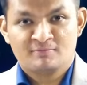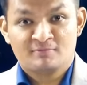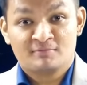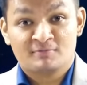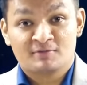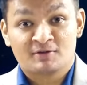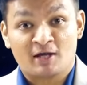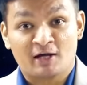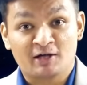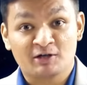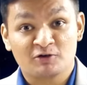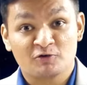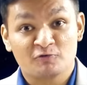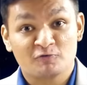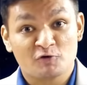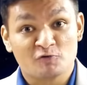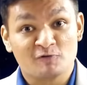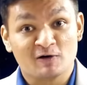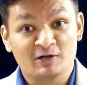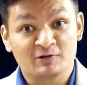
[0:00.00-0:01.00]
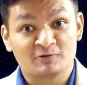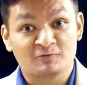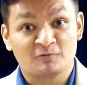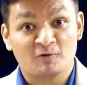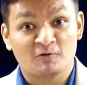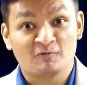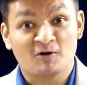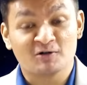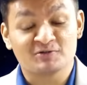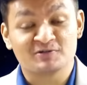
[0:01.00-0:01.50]
Thank you, viewers, for
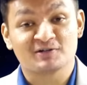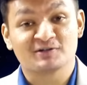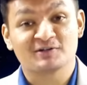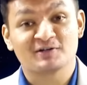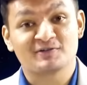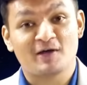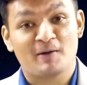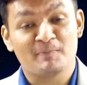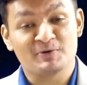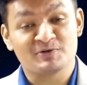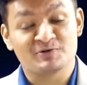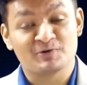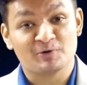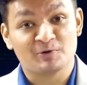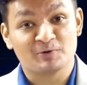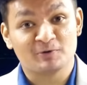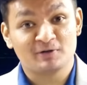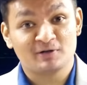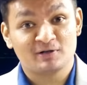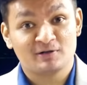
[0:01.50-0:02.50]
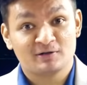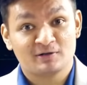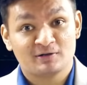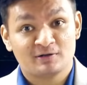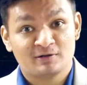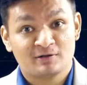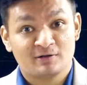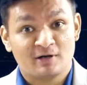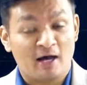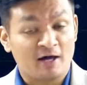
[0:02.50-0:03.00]
watching this episode.
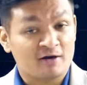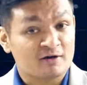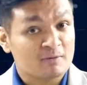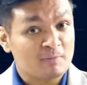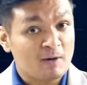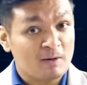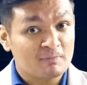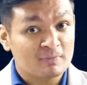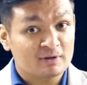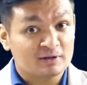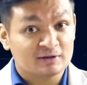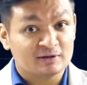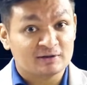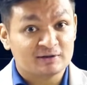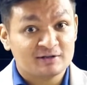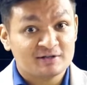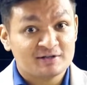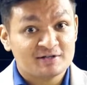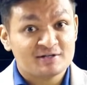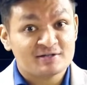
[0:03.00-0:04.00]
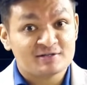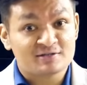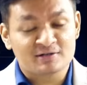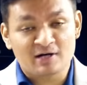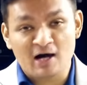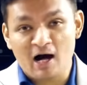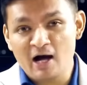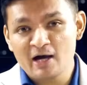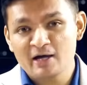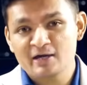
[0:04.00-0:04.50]
And remember,
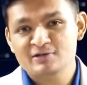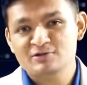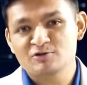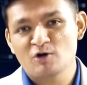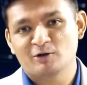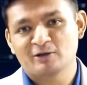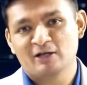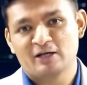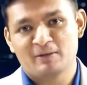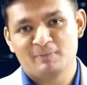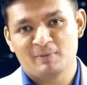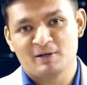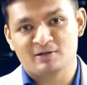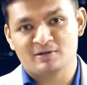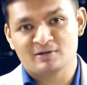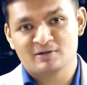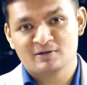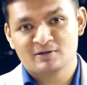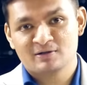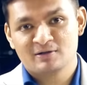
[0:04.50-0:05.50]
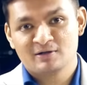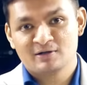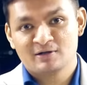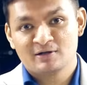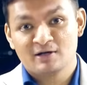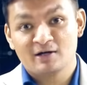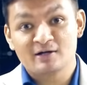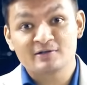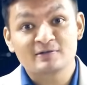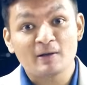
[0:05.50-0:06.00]
sky is not the limit,
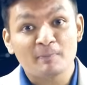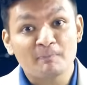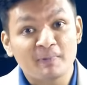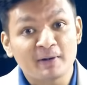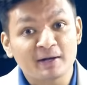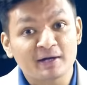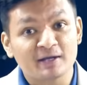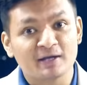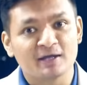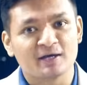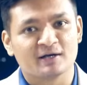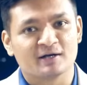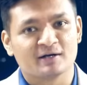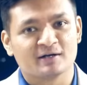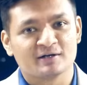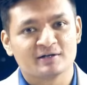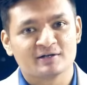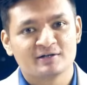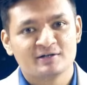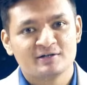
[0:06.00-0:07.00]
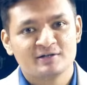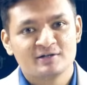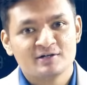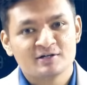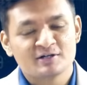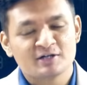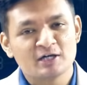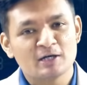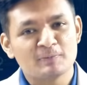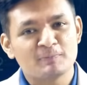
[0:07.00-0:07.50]
it's the beginning.
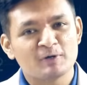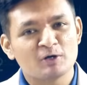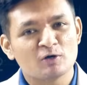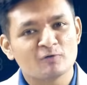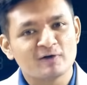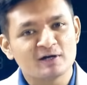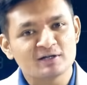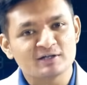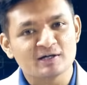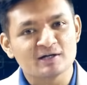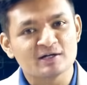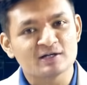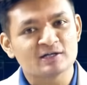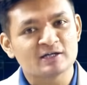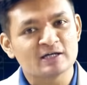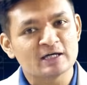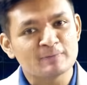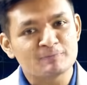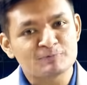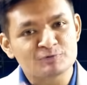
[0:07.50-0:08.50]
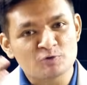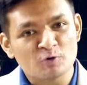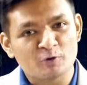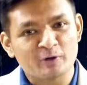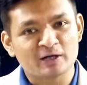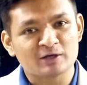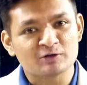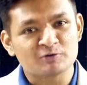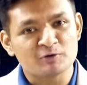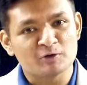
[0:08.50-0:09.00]
Keep innovating, keep
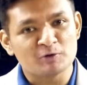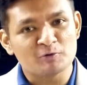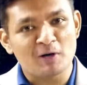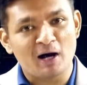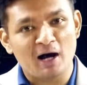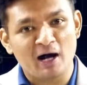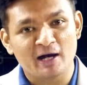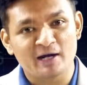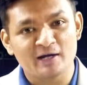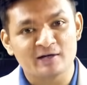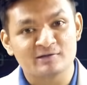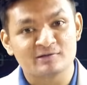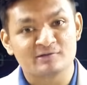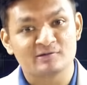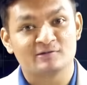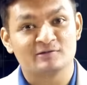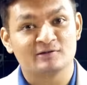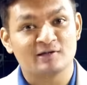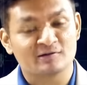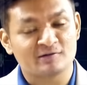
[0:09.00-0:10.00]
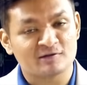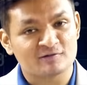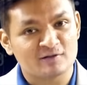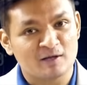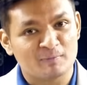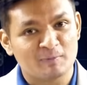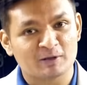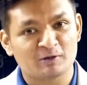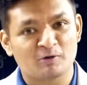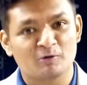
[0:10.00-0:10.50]
soaring to new heights. This is
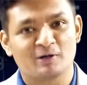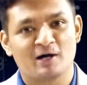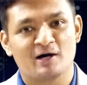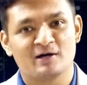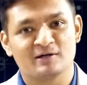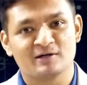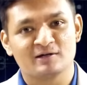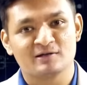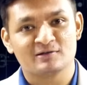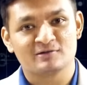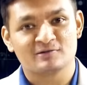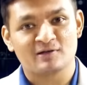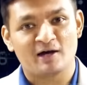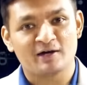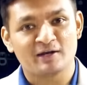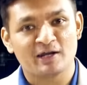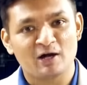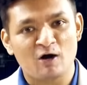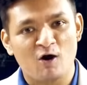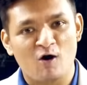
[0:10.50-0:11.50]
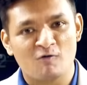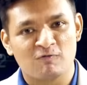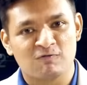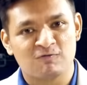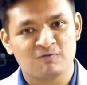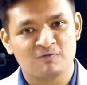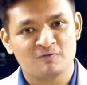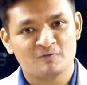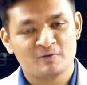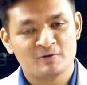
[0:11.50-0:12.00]
Naman Kothari signing off.
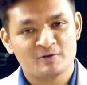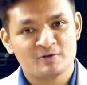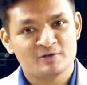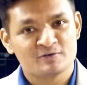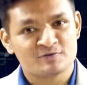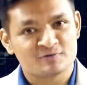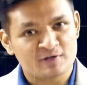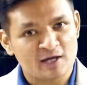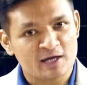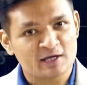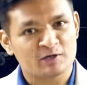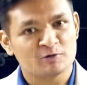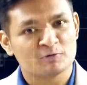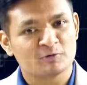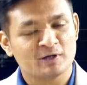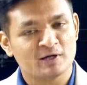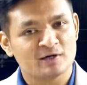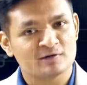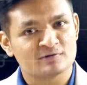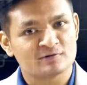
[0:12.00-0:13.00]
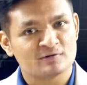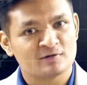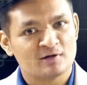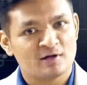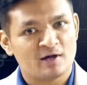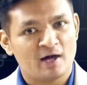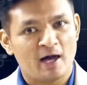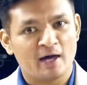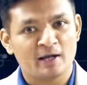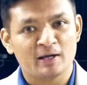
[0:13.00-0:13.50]
Stay curious
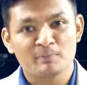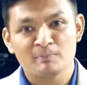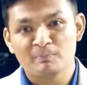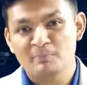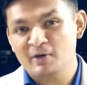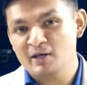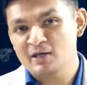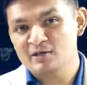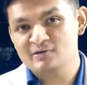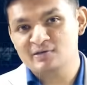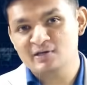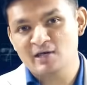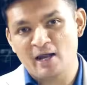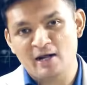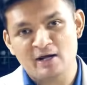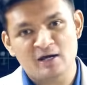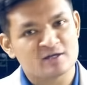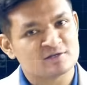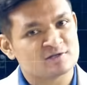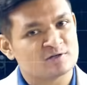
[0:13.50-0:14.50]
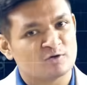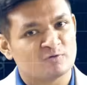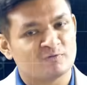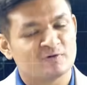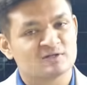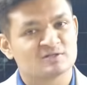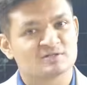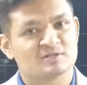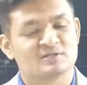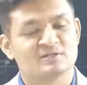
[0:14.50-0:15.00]
and embrace the endless
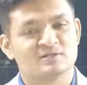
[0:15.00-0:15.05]
innovation.